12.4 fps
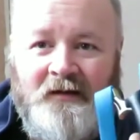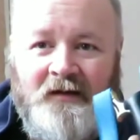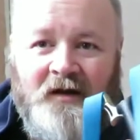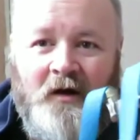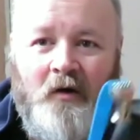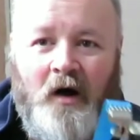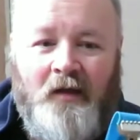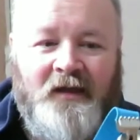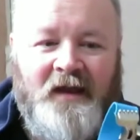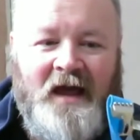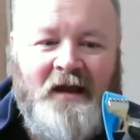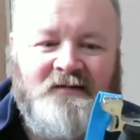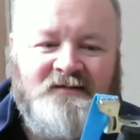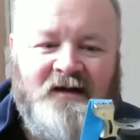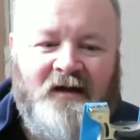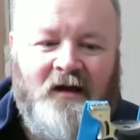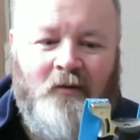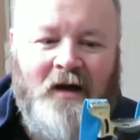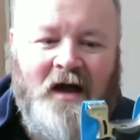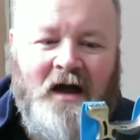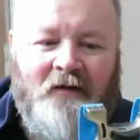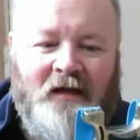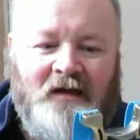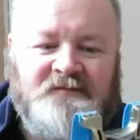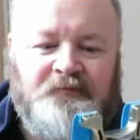you know, on the net, I was kind of like, wow,
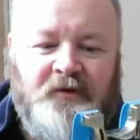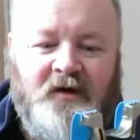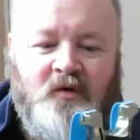that looks pretty